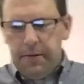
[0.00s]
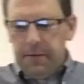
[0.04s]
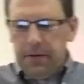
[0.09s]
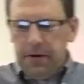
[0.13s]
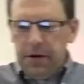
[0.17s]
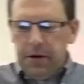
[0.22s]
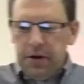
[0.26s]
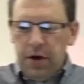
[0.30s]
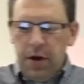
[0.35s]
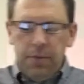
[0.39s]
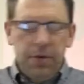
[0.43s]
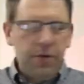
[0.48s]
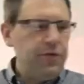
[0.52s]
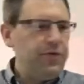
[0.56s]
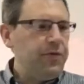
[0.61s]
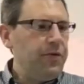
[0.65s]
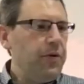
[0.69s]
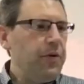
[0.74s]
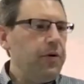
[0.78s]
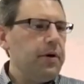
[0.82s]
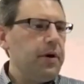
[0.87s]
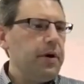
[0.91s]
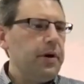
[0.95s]
Number
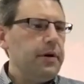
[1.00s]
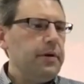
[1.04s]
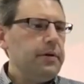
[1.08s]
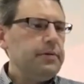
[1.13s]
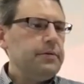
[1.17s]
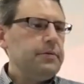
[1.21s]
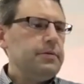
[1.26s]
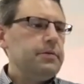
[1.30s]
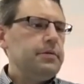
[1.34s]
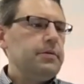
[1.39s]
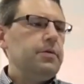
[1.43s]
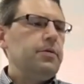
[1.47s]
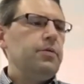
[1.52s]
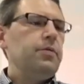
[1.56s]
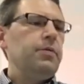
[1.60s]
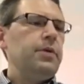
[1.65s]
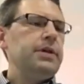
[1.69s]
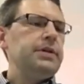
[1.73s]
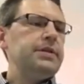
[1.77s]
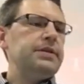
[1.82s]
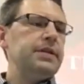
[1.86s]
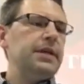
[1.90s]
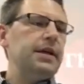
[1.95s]
four,
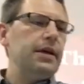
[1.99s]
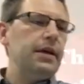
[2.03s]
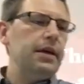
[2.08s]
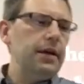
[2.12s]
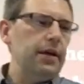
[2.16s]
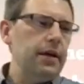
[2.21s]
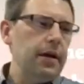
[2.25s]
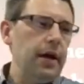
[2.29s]
we see